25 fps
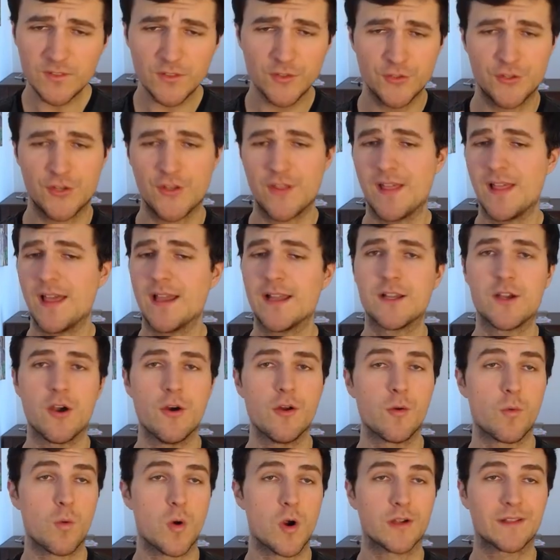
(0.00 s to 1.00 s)
So they like go
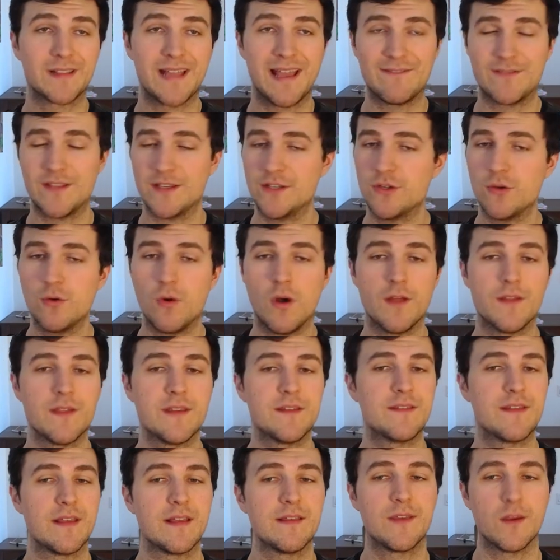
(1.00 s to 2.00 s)
to work, they have to do all
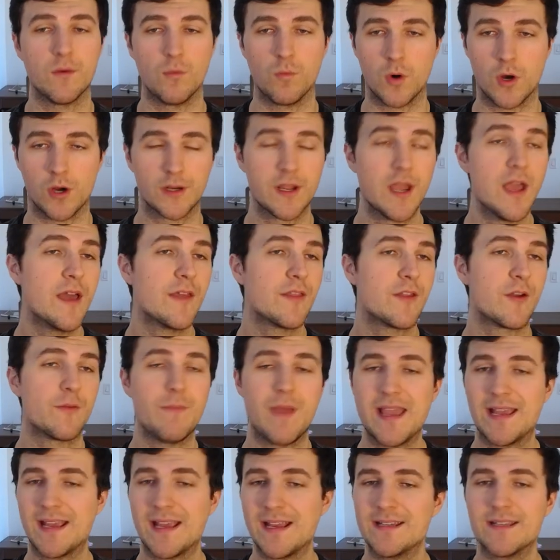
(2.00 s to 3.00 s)
these things at work, they're
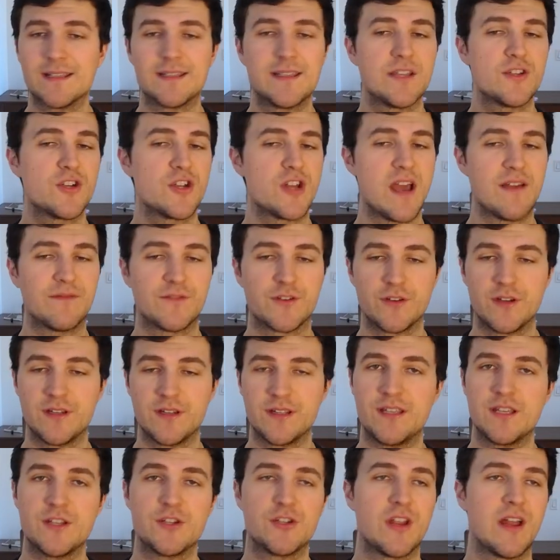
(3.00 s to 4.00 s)
making decision after
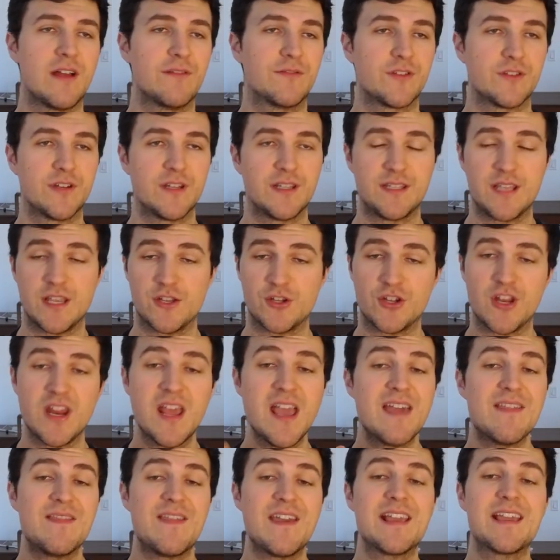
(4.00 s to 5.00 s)
decision after decision,
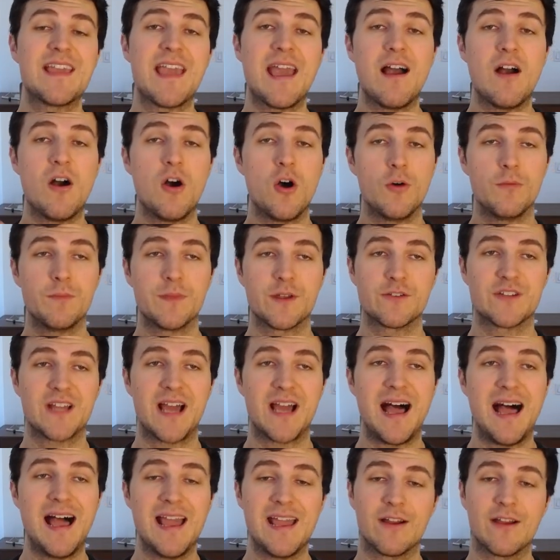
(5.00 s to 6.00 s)
they get home, they're
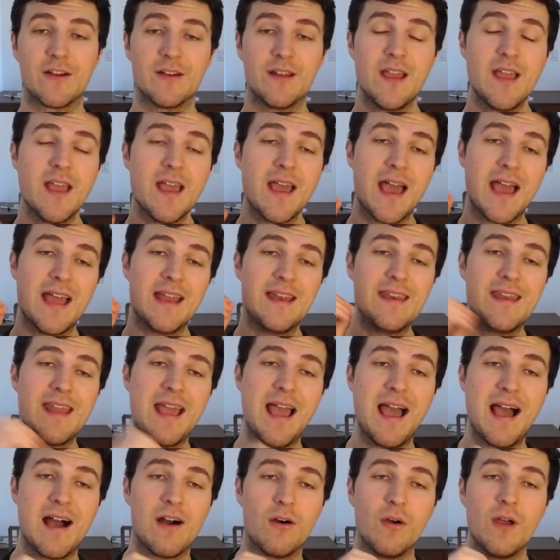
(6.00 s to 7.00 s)
tired, and
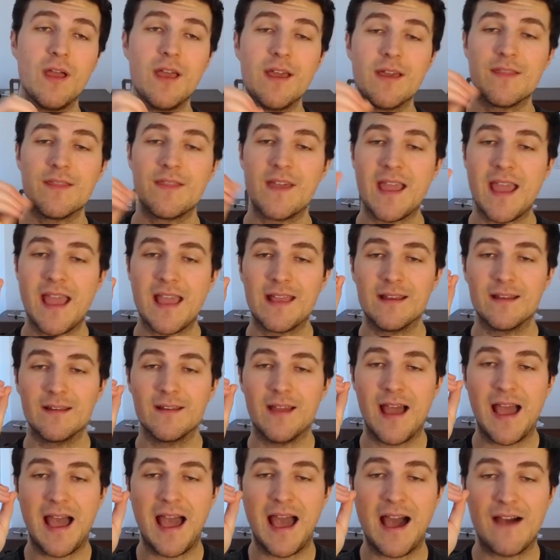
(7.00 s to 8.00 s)
now they
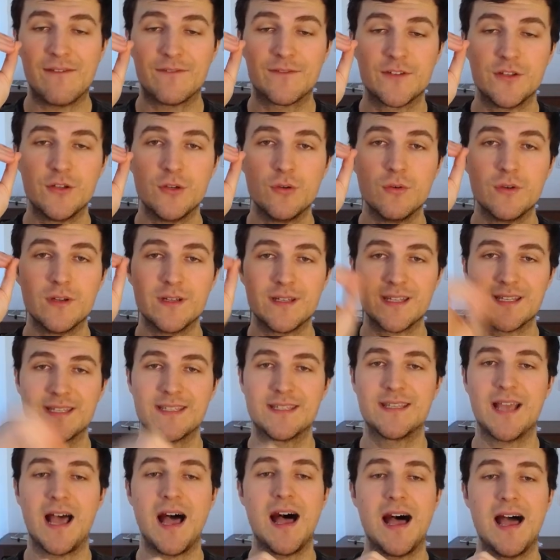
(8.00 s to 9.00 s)
have to
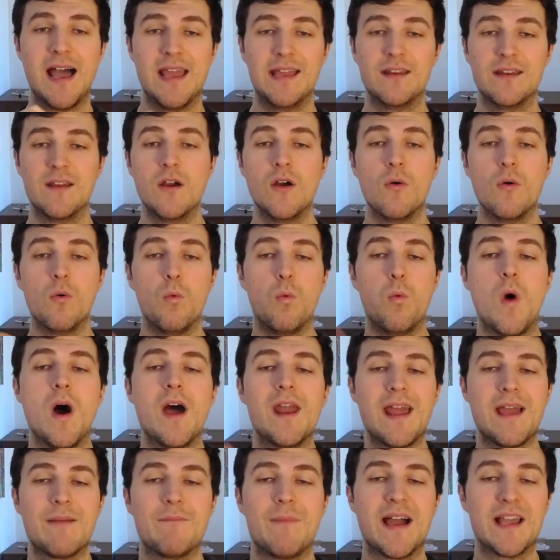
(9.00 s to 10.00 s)
decide,
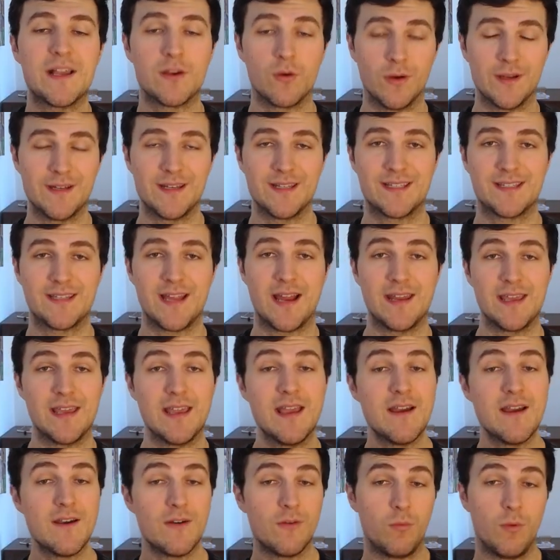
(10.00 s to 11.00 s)
what am I going to study?
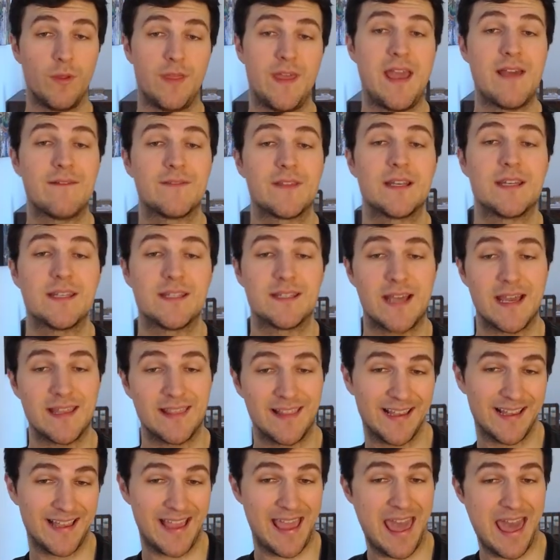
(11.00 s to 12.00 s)
Well, they have to decide,
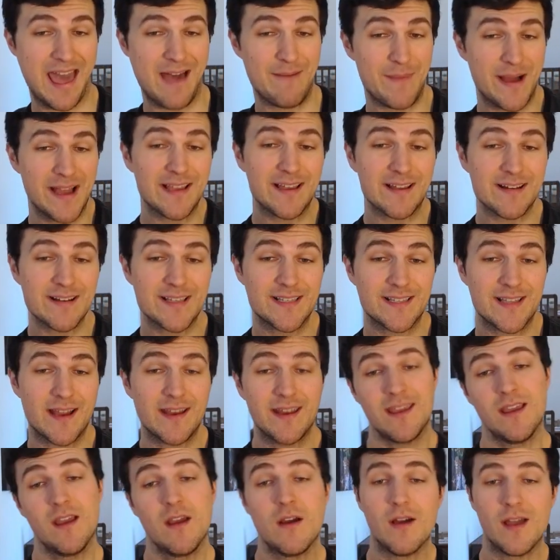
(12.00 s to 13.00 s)
like, am I going to
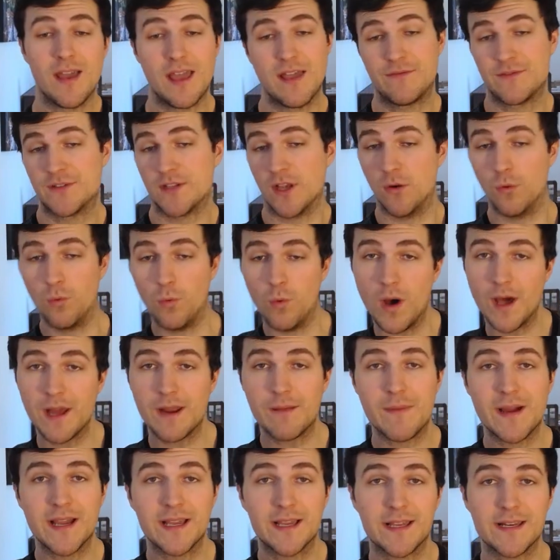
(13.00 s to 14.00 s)
study? If so, what
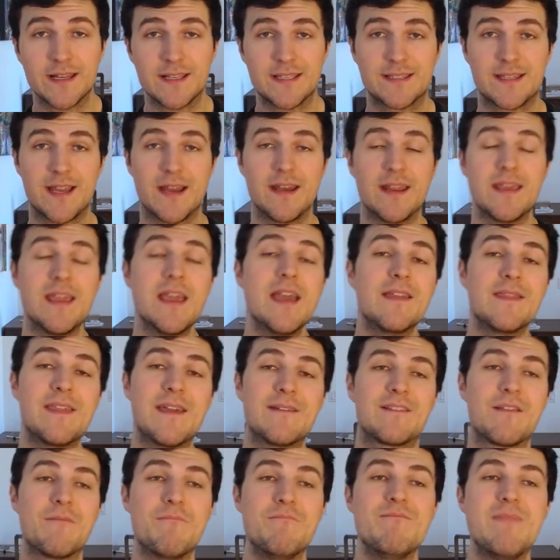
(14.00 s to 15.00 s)
am I going to study? They
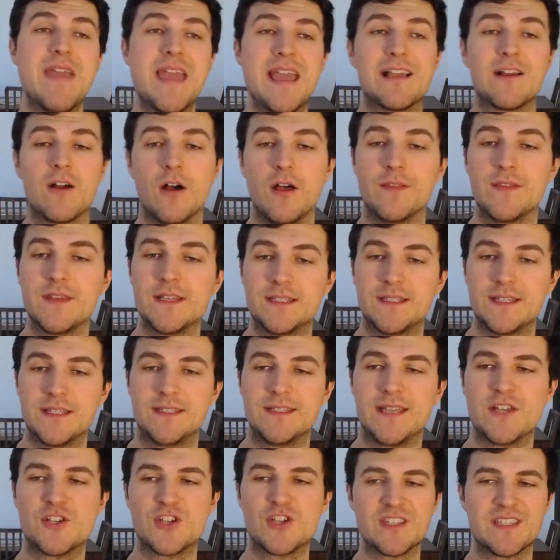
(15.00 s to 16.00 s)
have to make all these
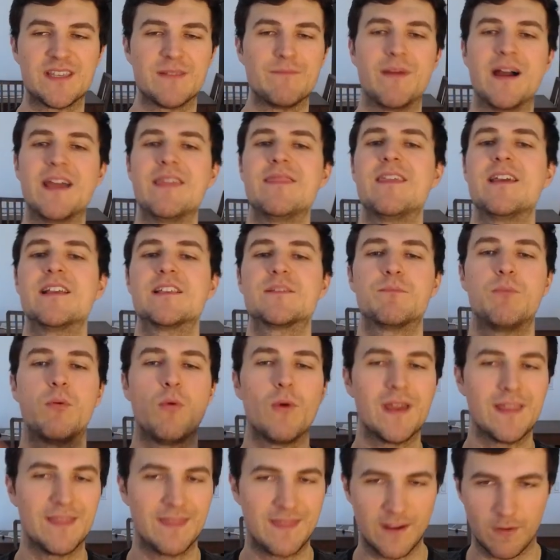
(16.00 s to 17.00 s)
decisions, and by this
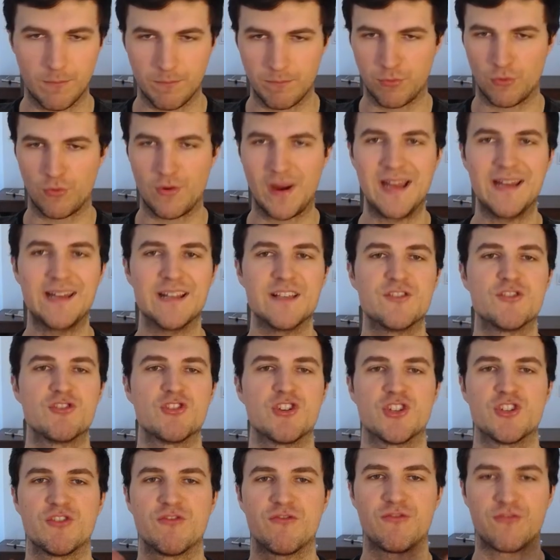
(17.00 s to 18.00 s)
point, their brain is
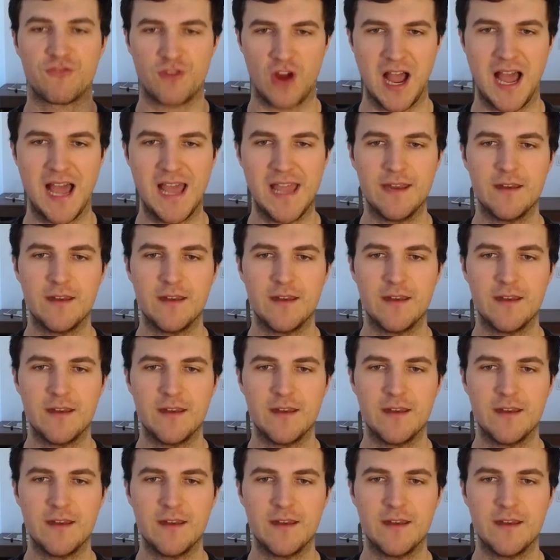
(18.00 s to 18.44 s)
just fried,